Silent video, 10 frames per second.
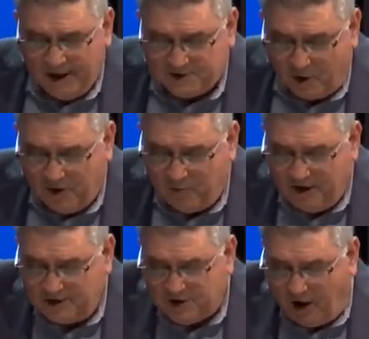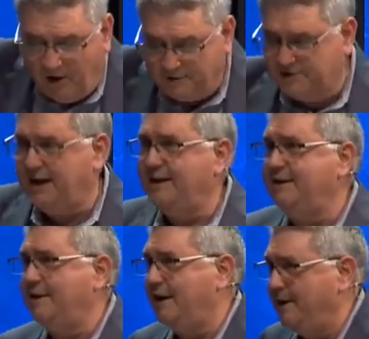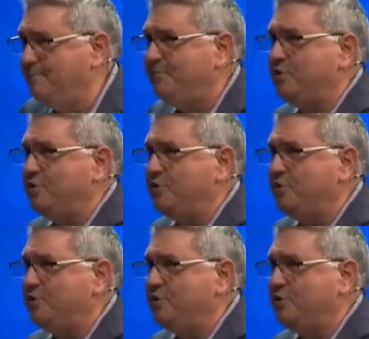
so that when it's all said and done,